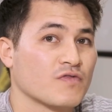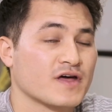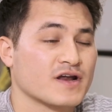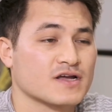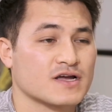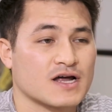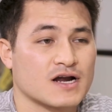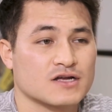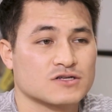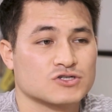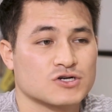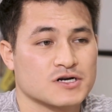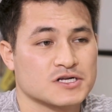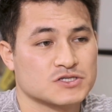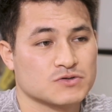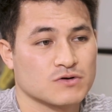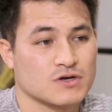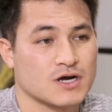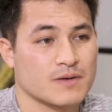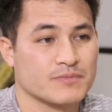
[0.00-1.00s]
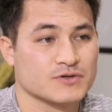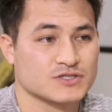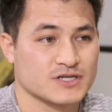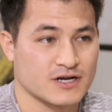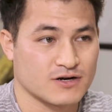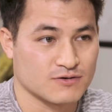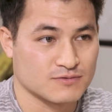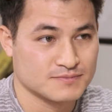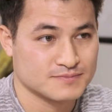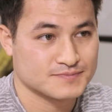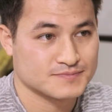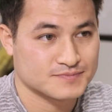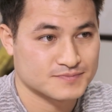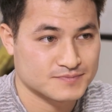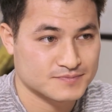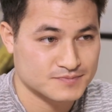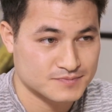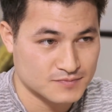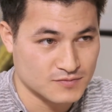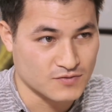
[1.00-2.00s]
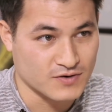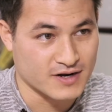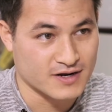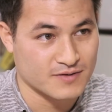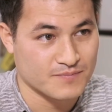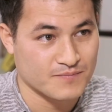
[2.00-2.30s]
then it kind of turned into a couple channel, right?